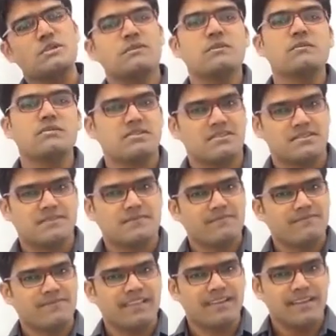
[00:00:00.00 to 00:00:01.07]
of the words,
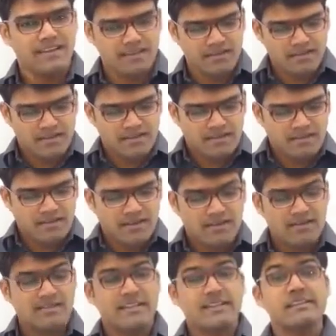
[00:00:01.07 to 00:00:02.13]
right?
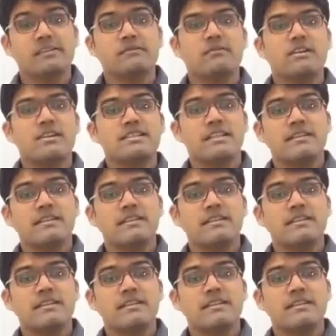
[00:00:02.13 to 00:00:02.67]
Interestingly, the words